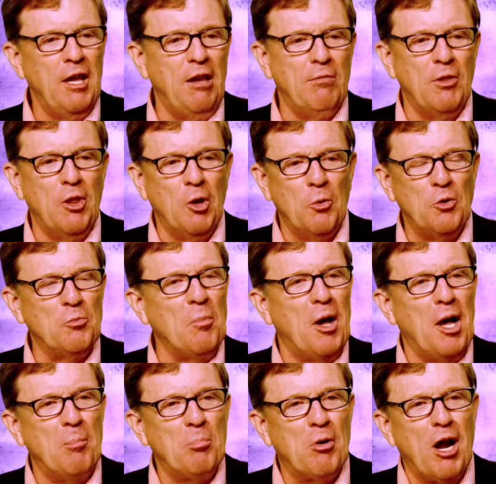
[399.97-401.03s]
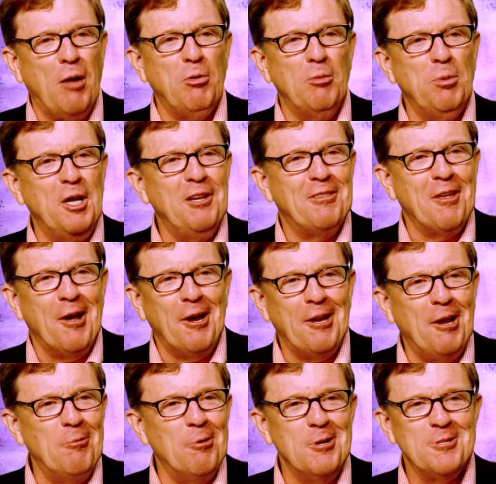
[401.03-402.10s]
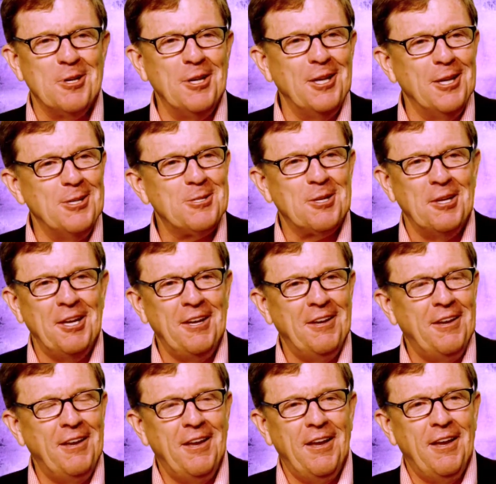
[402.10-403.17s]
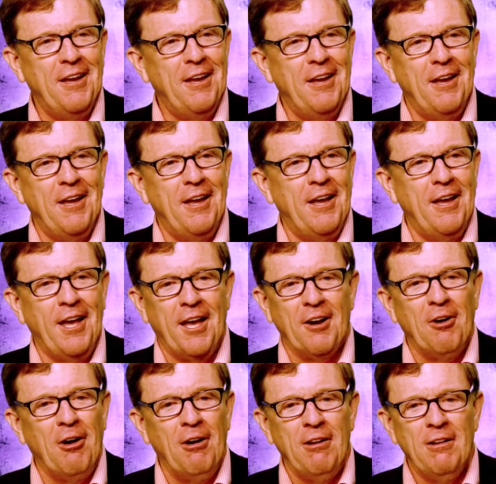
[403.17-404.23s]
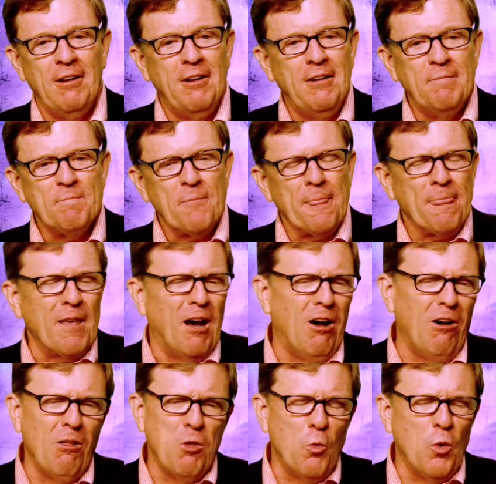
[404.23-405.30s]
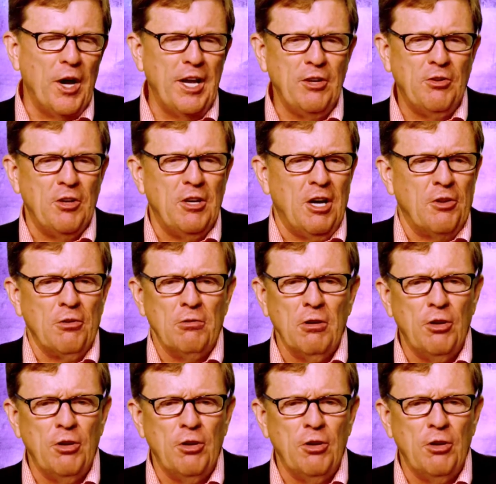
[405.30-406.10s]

even though his mom probably thought he wasn't listening at all. All the way to other